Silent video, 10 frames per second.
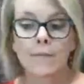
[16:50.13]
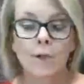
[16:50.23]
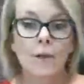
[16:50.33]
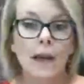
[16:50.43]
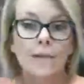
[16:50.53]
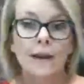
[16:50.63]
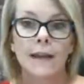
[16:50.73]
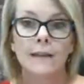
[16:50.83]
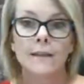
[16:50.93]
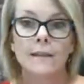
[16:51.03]
you have
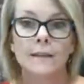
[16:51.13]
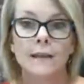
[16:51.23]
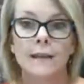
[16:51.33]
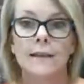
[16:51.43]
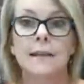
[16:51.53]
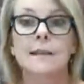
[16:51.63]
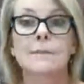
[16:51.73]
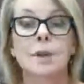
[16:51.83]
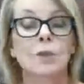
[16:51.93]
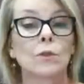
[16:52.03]
a
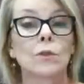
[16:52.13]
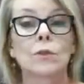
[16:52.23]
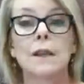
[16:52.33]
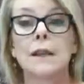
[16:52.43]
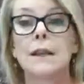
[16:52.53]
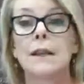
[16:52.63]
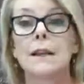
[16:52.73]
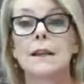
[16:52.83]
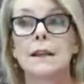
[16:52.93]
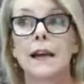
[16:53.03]
special
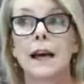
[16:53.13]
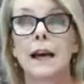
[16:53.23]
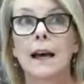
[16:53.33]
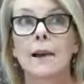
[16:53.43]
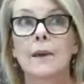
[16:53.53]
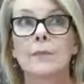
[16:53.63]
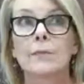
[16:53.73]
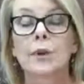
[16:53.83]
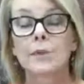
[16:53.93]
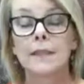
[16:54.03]

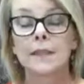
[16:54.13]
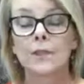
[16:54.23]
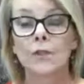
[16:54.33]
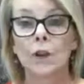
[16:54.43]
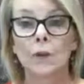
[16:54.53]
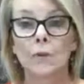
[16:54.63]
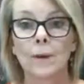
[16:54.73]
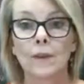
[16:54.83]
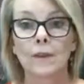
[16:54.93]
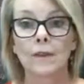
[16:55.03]
process you go
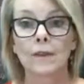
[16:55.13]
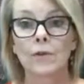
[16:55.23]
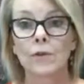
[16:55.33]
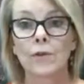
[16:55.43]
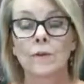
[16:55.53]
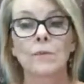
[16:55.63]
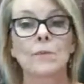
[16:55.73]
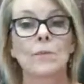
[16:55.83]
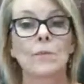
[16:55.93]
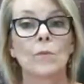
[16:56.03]
through
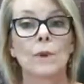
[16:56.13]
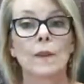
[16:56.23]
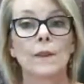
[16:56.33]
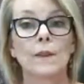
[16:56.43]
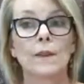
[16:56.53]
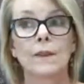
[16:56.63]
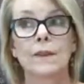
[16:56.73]
them with,